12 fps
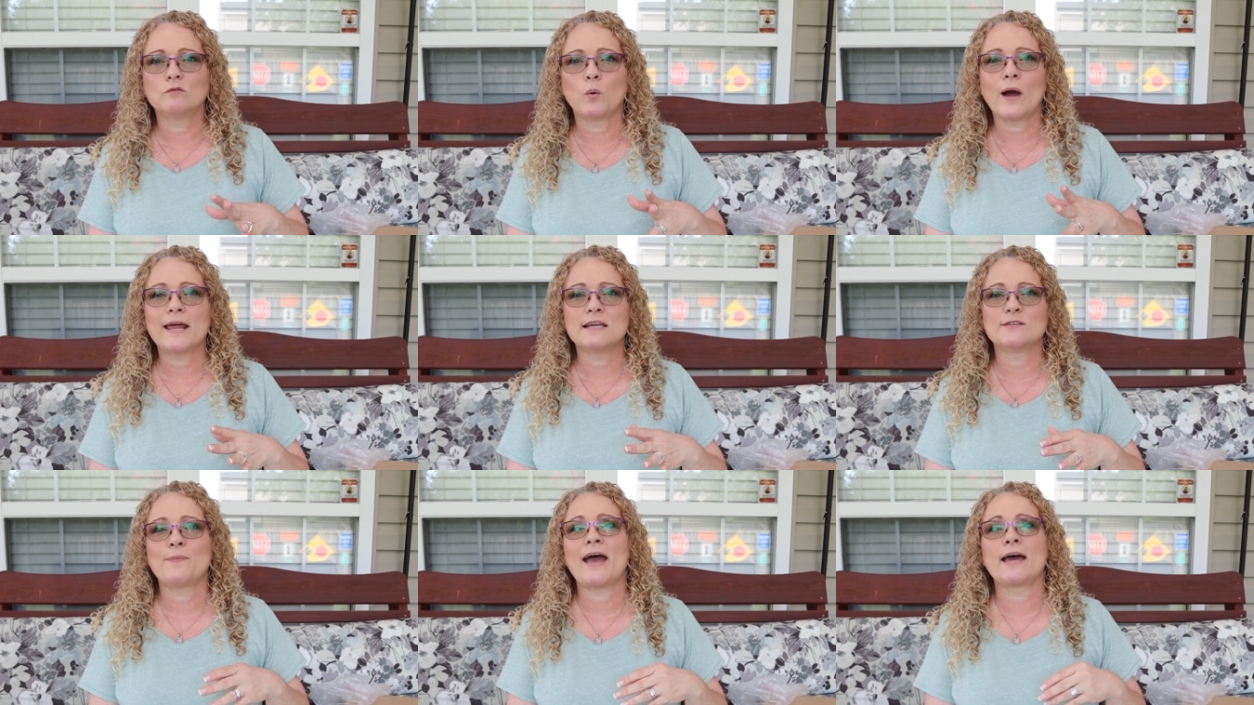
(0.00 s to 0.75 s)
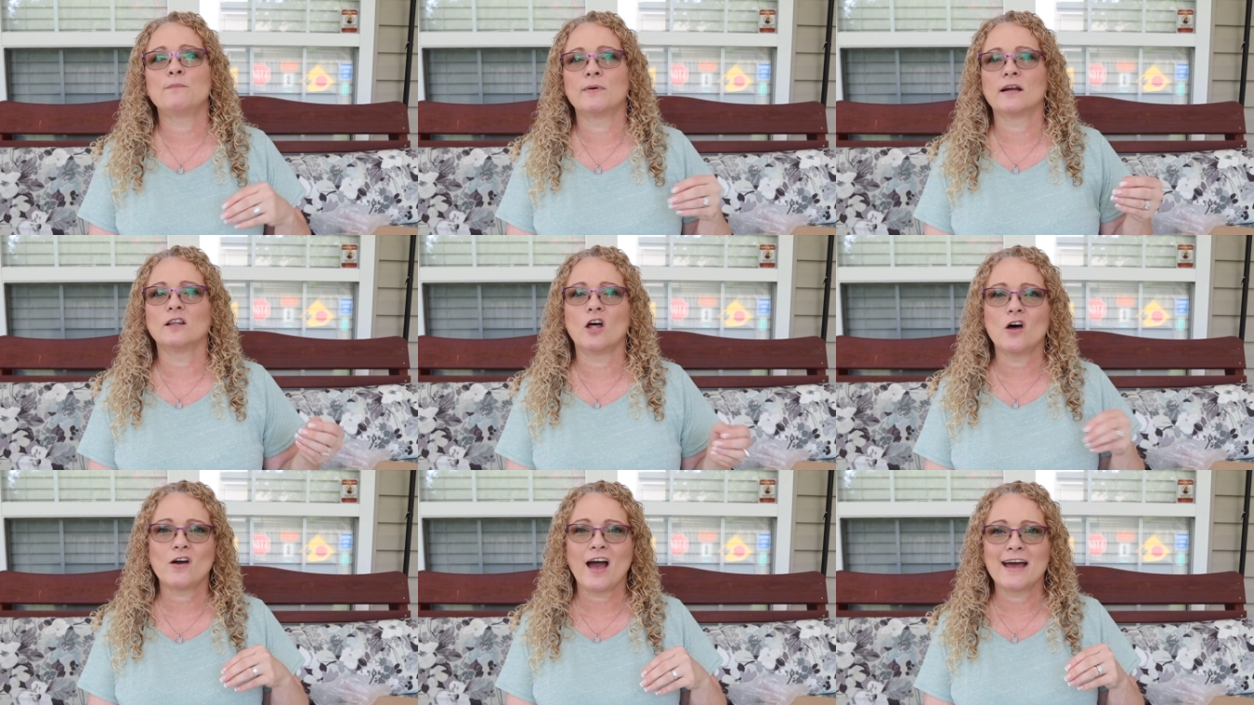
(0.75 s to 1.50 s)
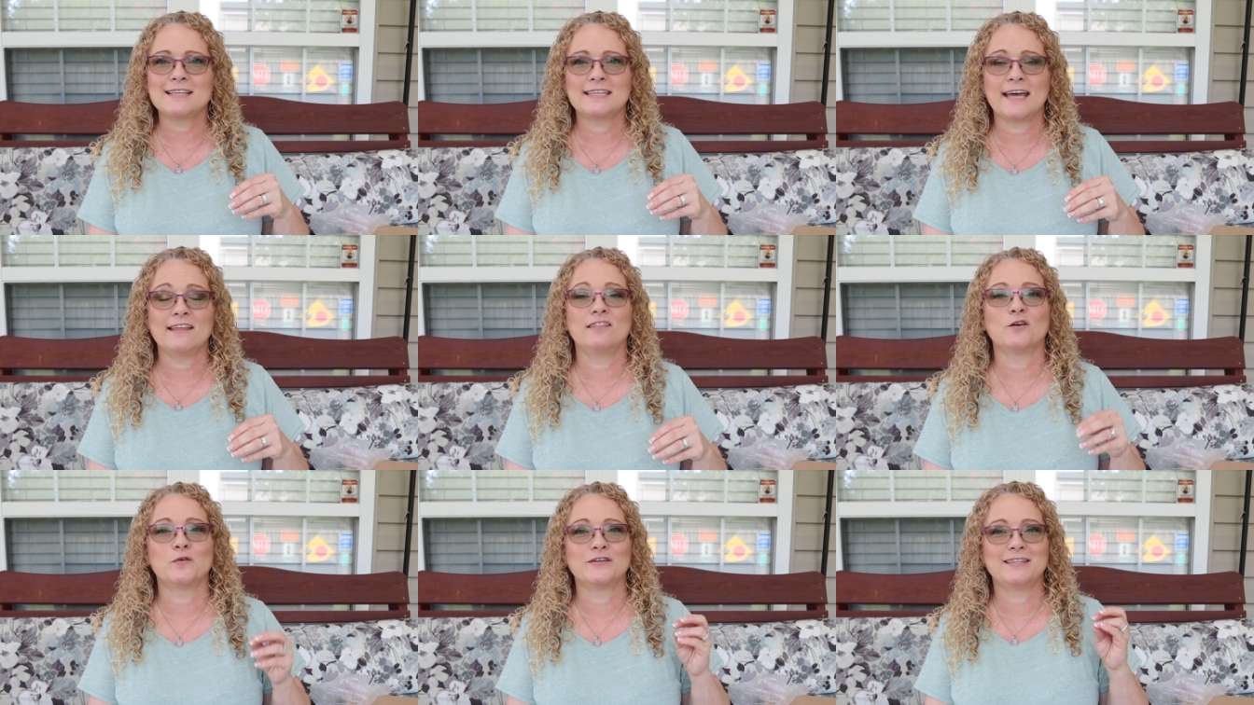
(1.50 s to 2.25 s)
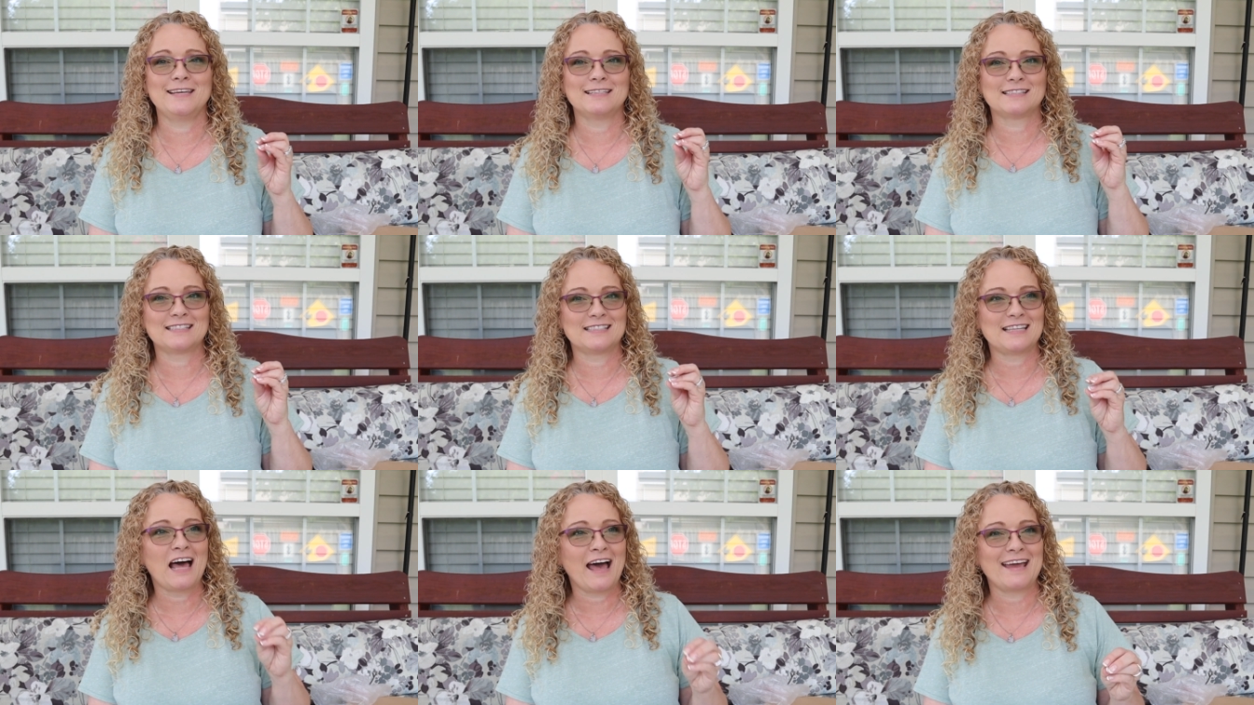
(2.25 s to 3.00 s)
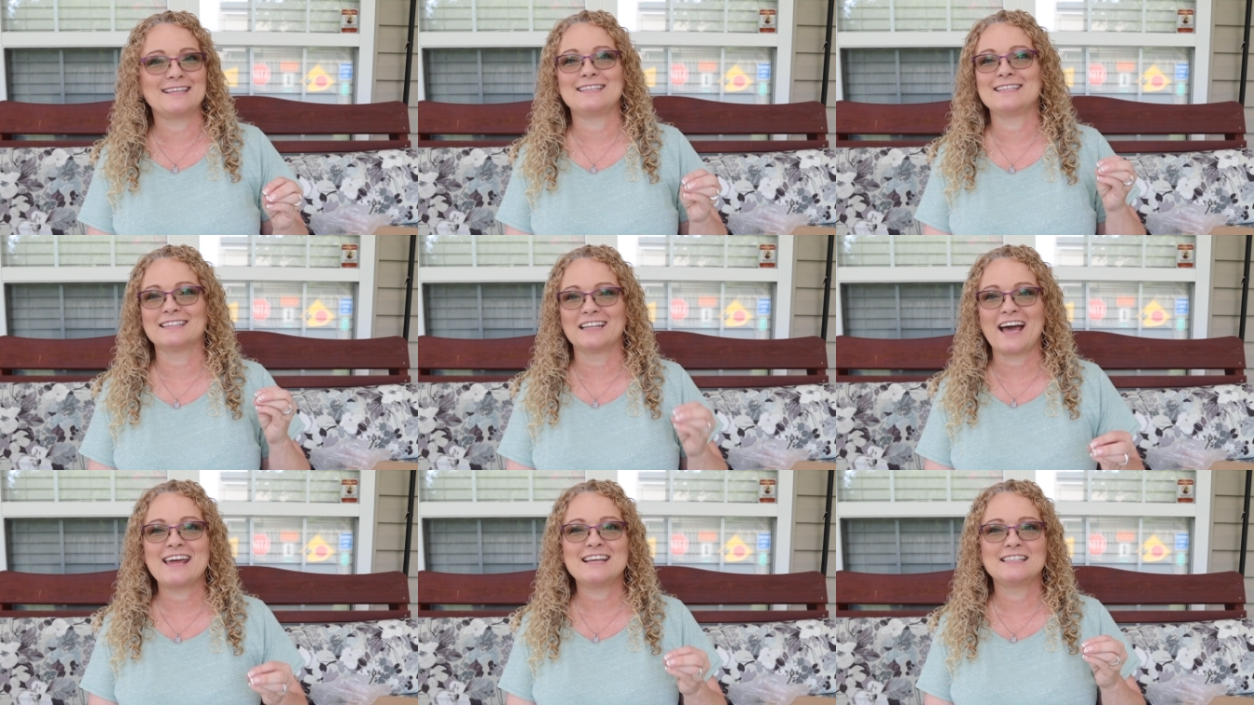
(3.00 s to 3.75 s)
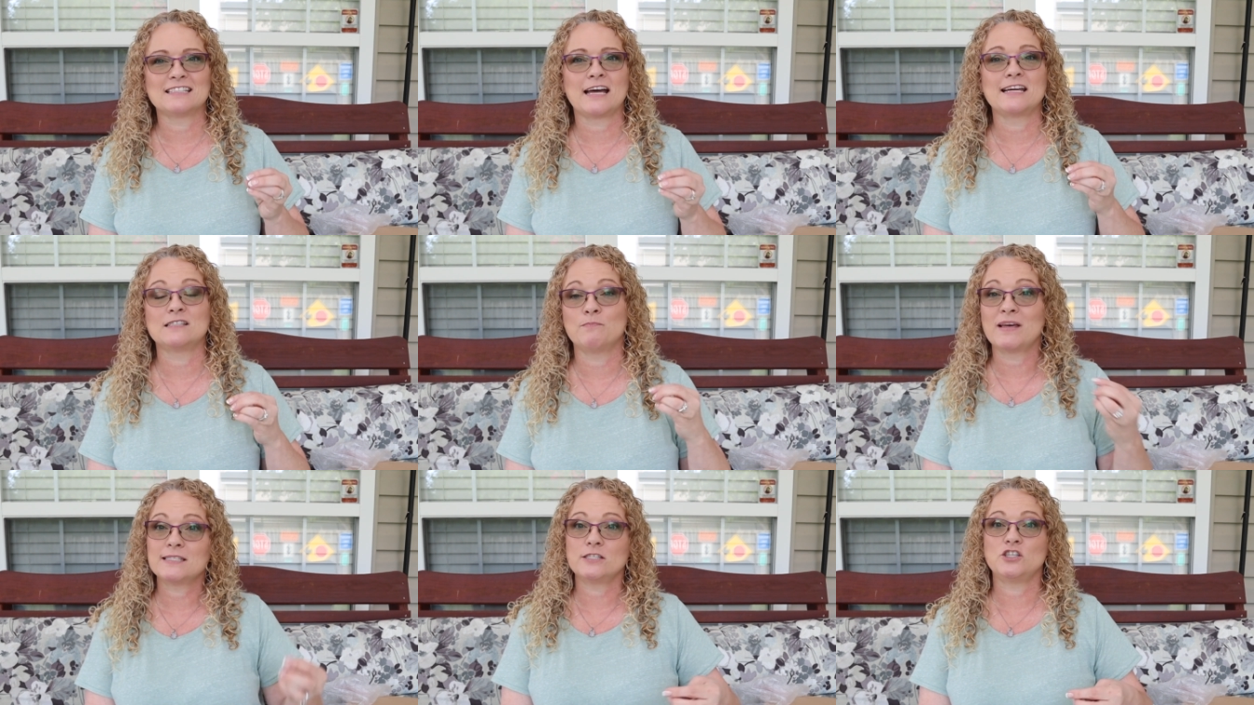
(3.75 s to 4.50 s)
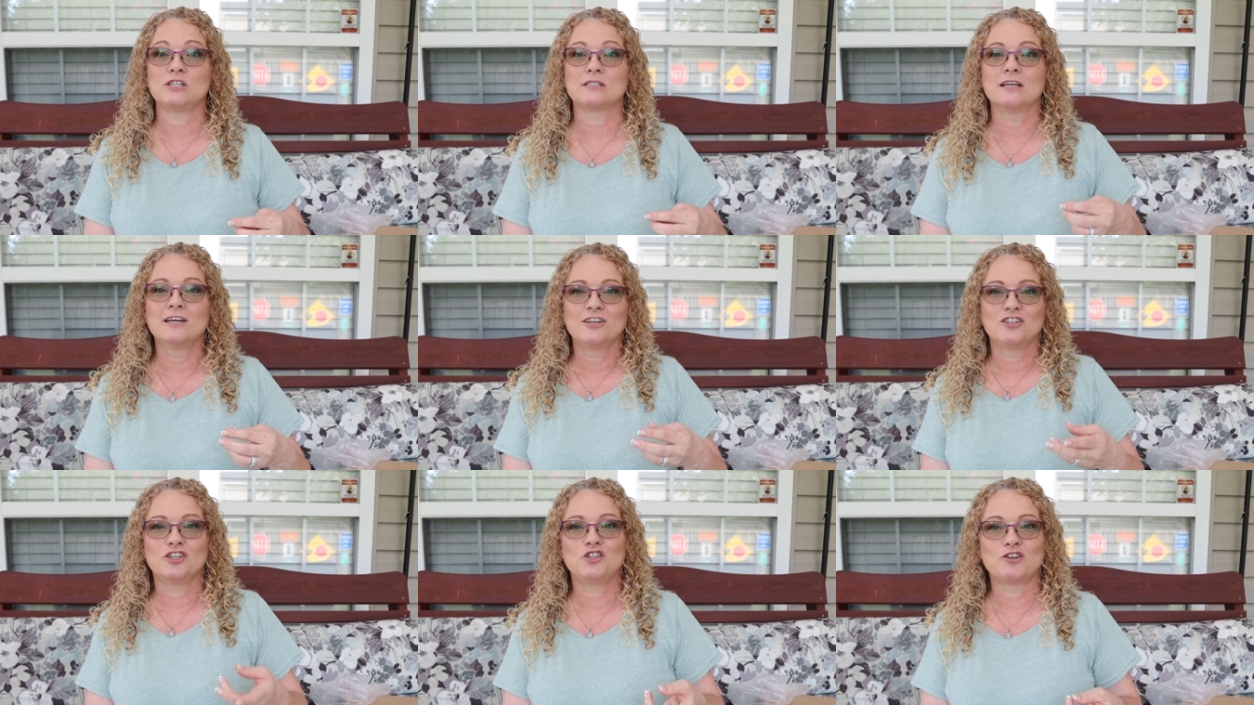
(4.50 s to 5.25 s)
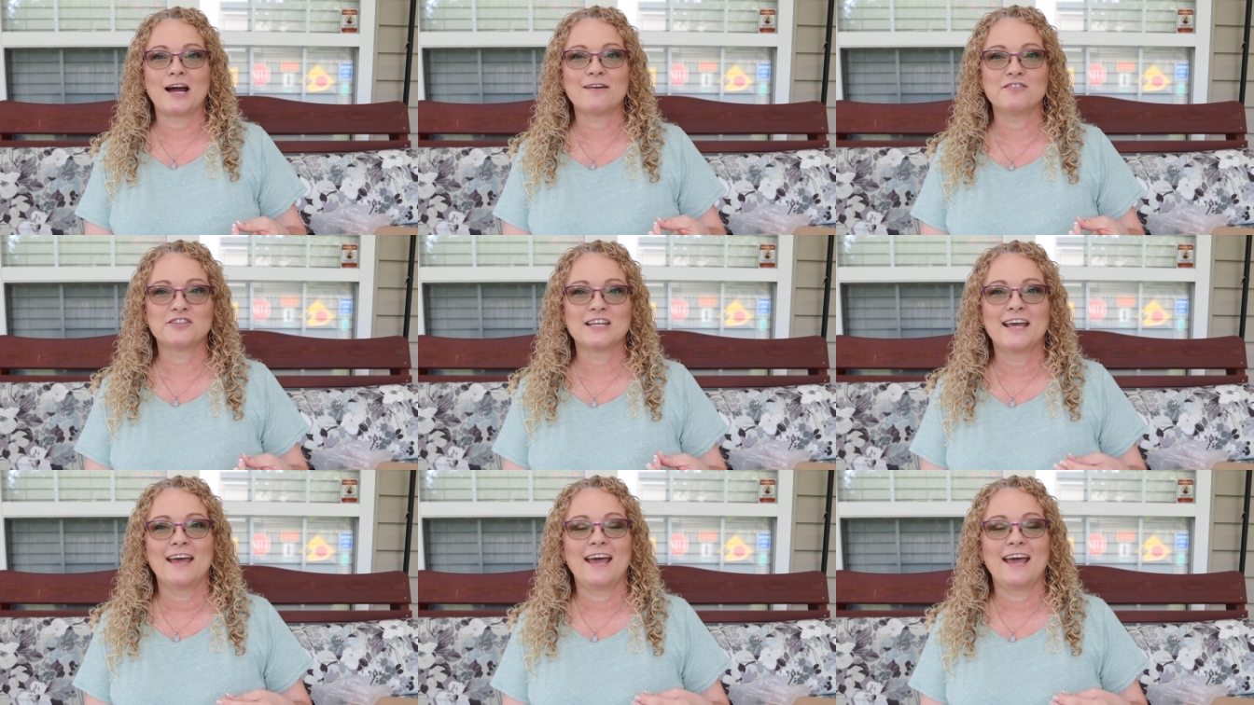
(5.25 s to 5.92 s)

quite as bad, but along I-10 there were these signs, these lighted signs, messages to drivers,